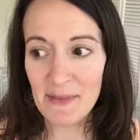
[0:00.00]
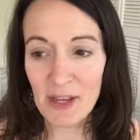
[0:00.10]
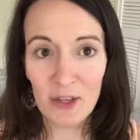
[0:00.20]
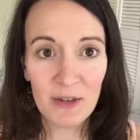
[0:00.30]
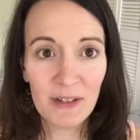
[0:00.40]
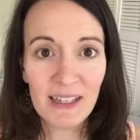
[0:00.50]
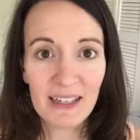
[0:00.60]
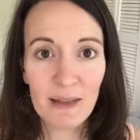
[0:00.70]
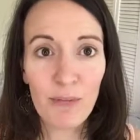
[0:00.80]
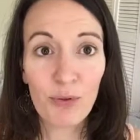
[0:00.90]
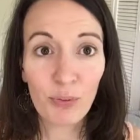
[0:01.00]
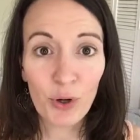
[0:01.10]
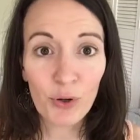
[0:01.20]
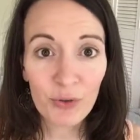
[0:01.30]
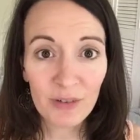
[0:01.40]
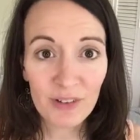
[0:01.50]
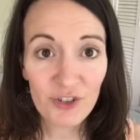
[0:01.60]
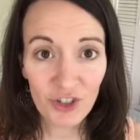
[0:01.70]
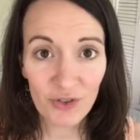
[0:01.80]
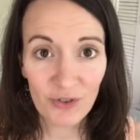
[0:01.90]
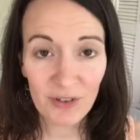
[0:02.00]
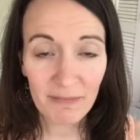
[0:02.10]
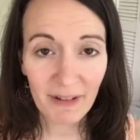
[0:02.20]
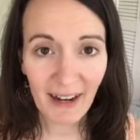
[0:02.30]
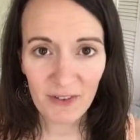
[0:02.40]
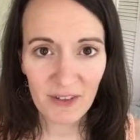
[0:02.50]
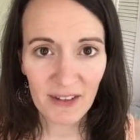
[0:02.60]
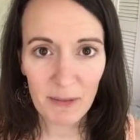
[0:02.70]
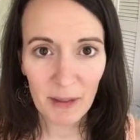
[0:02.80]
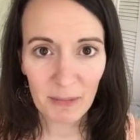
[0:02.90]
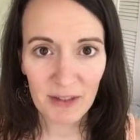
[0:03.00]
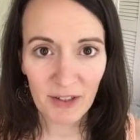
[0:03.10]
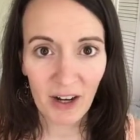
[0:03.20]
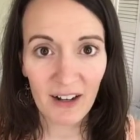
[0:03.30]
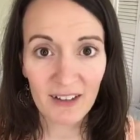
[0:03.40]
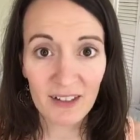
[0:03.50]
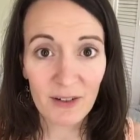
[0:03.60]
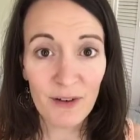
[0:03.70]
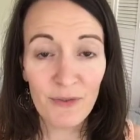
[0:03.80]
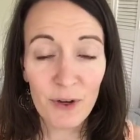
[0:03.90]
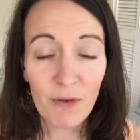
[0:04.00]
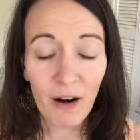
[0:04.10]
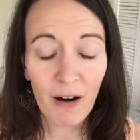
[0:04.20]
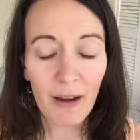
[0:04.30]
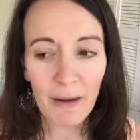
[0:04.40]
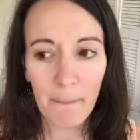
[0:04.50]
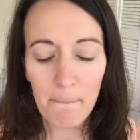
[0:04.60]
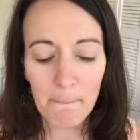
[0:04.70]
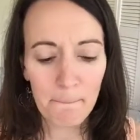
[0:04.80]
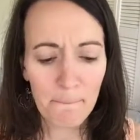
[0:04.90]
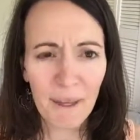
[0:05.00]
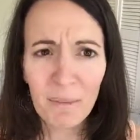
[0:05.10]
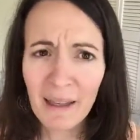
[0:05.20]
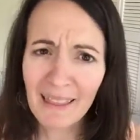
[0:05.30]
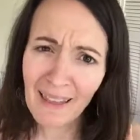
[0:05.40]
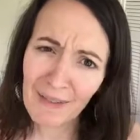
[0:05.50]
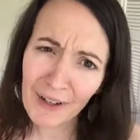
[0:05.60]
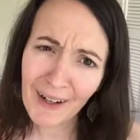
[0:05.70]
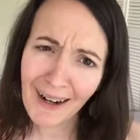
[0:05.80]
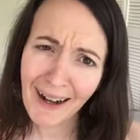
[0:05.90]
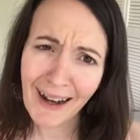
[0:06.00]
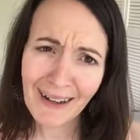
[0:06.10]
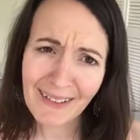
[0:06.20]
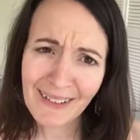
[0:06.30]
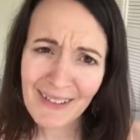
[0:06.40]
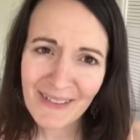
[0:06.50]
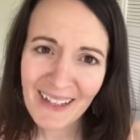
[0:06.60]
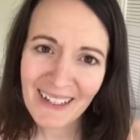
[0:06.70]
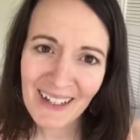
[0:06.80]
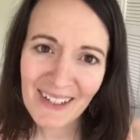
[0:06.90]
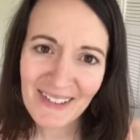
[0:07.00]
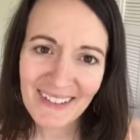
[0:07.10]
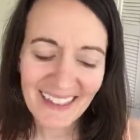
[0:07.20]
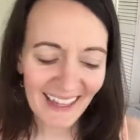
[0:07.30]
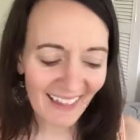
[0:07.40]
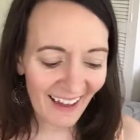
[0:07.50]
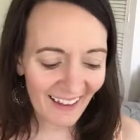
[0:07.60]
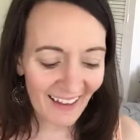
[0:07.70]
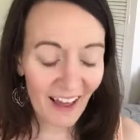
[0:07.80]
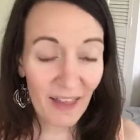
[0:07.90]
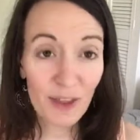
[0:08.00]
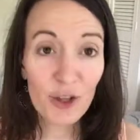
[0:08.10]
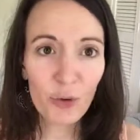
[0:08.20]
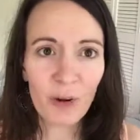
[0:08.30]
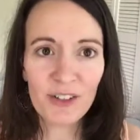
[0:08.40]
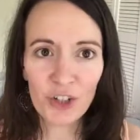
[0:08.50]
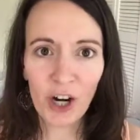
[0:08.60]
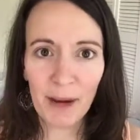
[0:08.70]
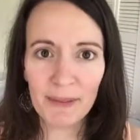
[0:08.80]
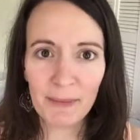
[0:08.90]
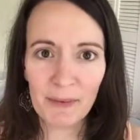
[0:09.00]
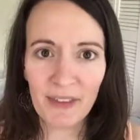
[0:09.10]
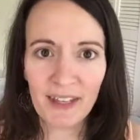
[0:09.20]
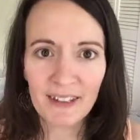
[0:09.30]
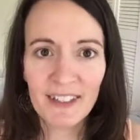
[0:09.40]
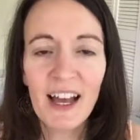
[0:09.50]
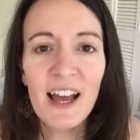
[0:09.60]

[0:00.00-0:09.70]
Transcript: You can get them through June, but after that the pigments are gone. So if you are a pigment lover, I don't know if that's how you would say that, then you'll want to grab some of these.